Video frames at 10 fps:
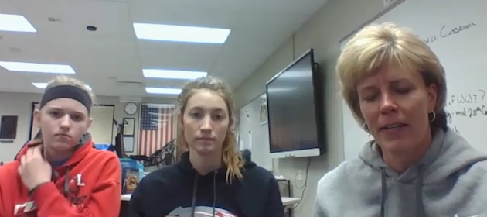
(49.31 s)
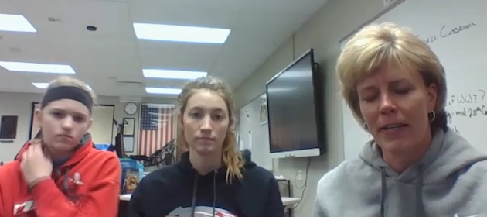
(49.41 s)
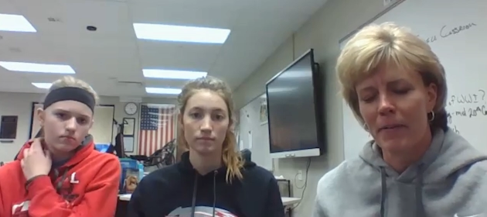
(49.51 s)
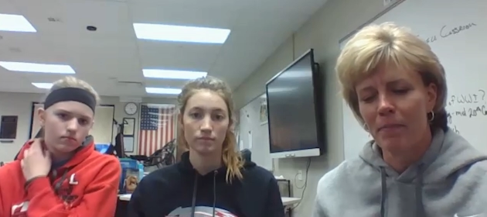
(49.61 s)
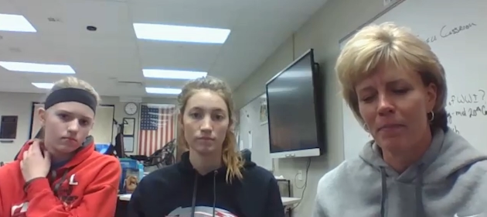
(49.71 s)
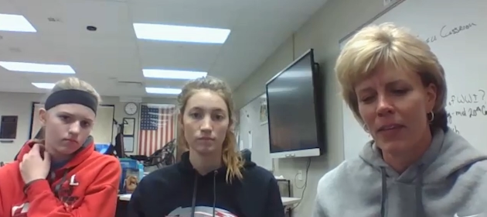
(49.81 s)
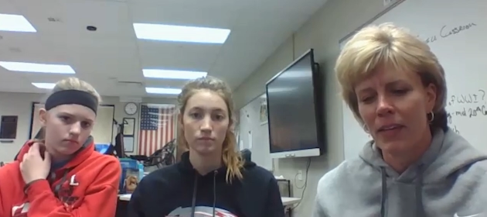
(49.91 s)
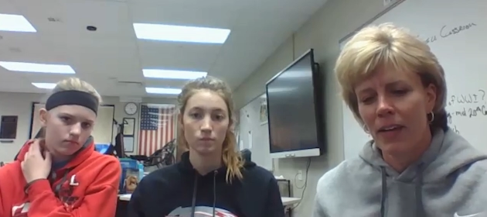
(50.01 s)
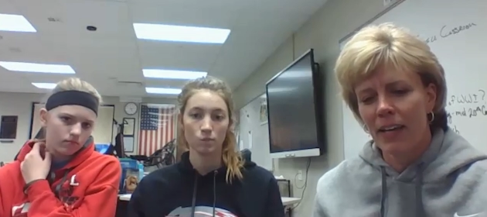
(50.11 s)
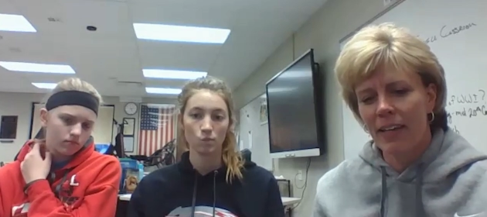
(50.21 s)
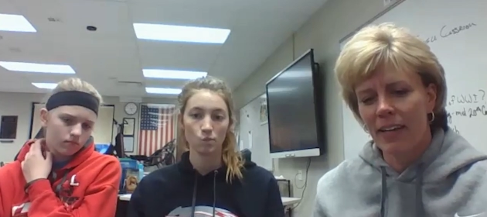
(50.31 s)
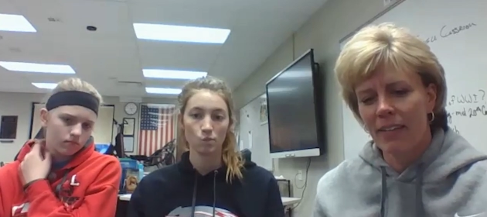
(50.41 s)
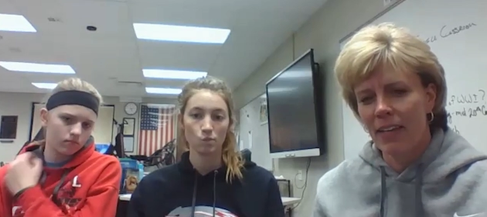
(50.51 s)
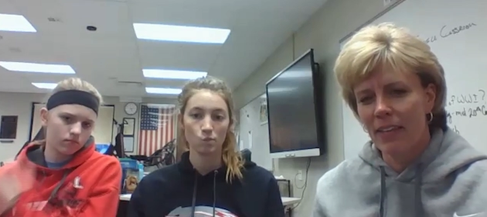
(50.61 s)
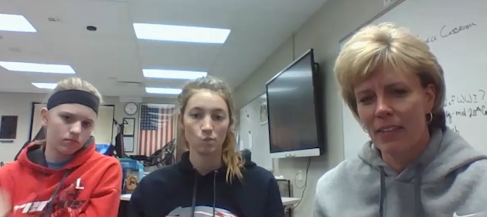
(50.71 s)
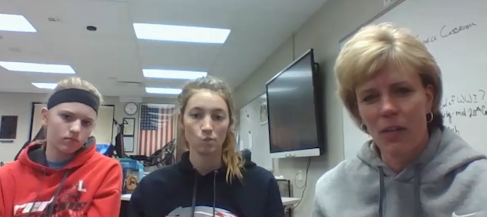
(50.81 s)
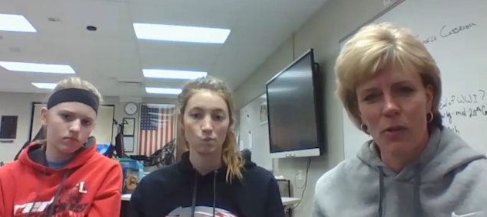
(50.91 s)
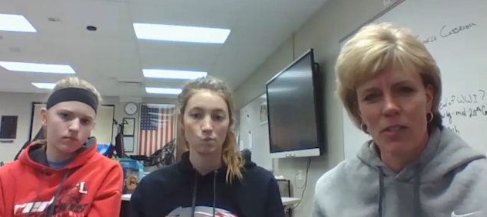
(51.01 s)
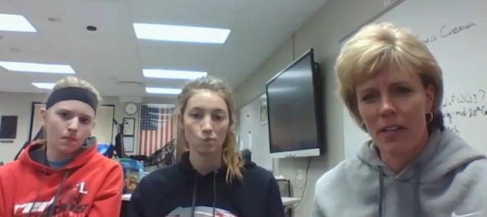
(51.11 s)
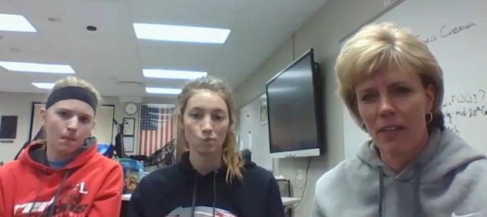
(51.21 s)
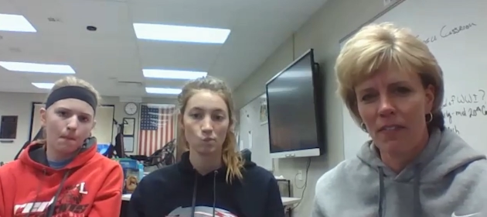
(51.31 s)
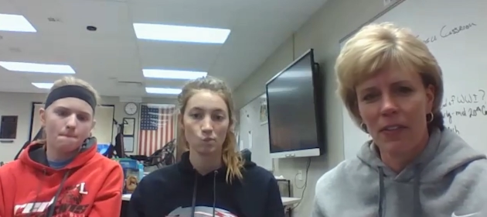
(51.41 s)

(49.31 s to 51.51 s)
Speaker 1: Um, I can't thank the coaches enough,